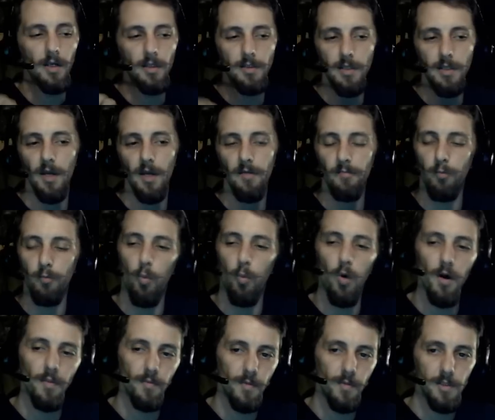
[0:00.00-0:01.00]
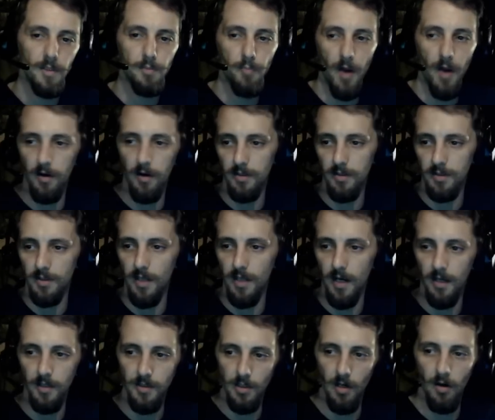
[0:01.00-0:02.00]
is kind of what this Pirates
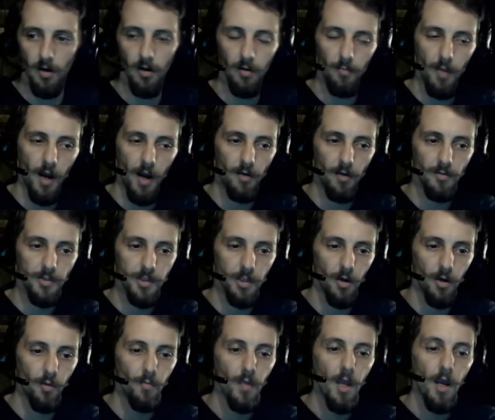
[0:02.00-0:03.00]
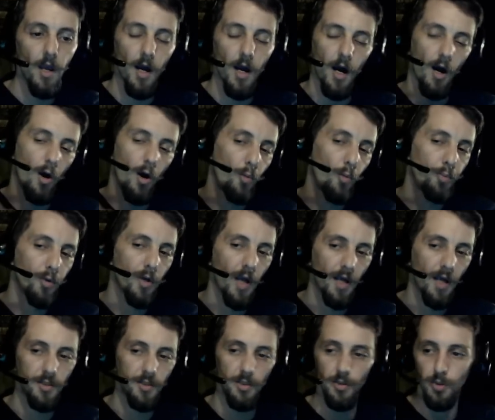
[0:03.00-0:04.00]
deck is all about. So I hope you
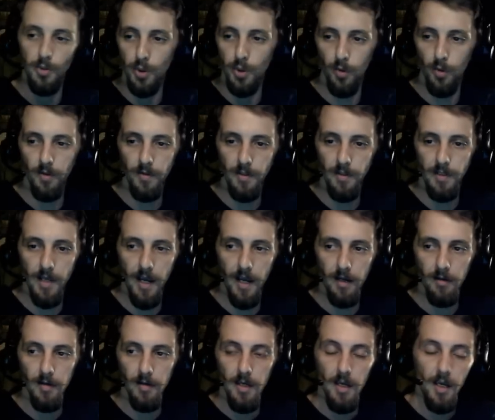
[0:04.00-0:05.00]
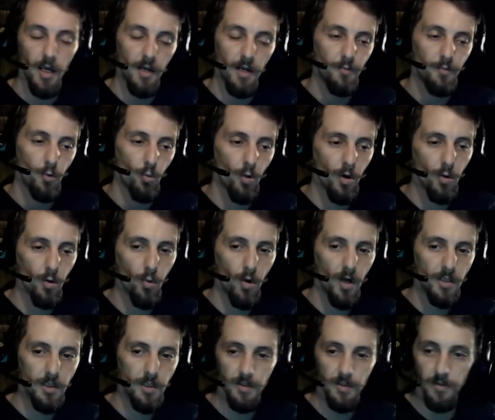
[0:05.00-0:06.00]
guys enjoy the deck, and if you want to
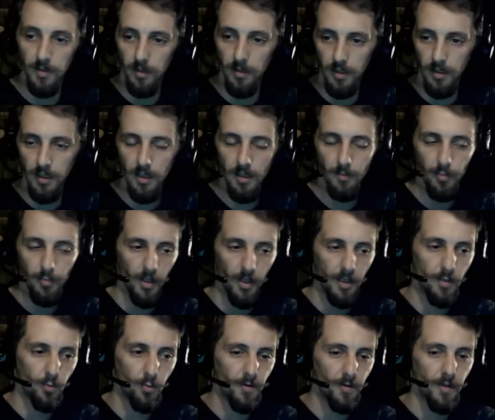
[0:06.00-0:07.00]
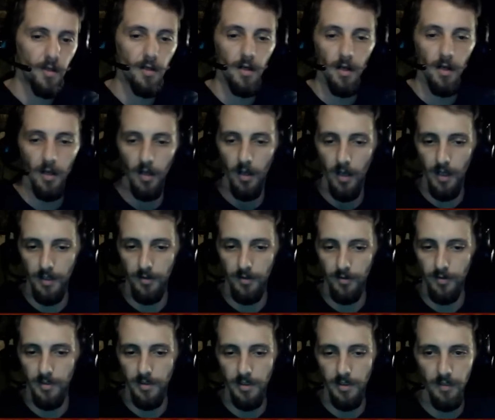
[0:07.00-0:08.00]
watch the League played with it
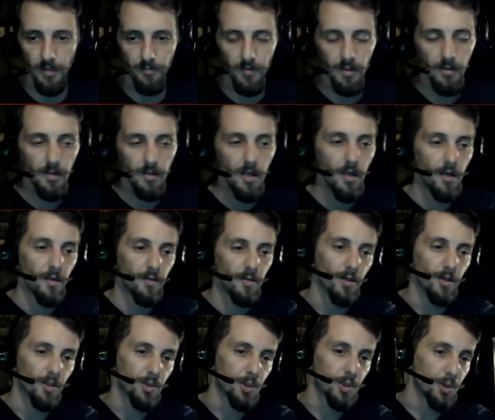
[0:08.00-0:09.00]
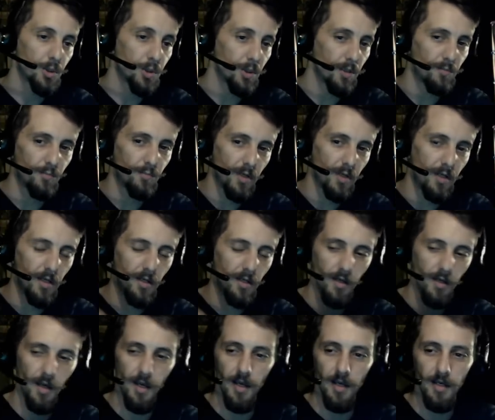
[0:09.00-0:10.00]
later this evening, there should
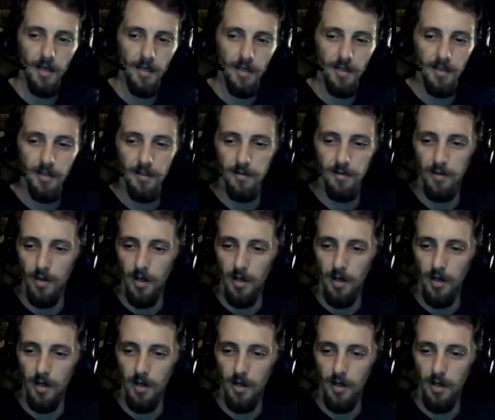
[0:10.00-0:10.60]
be a